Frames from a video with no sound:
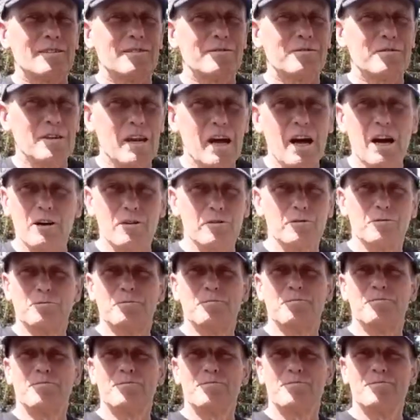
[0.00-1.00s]
No,
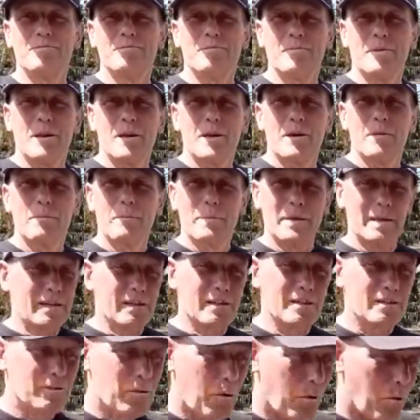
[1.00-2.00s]

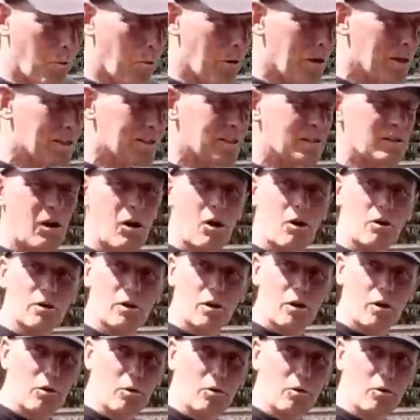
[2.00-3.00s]
because whilst on
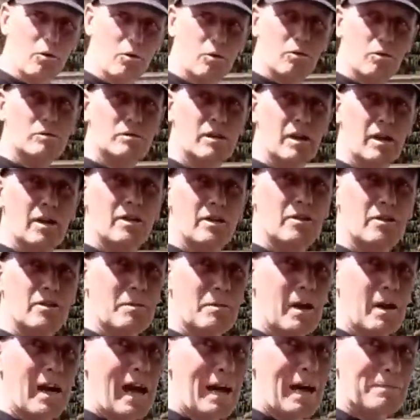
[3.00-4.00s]
a horse, you might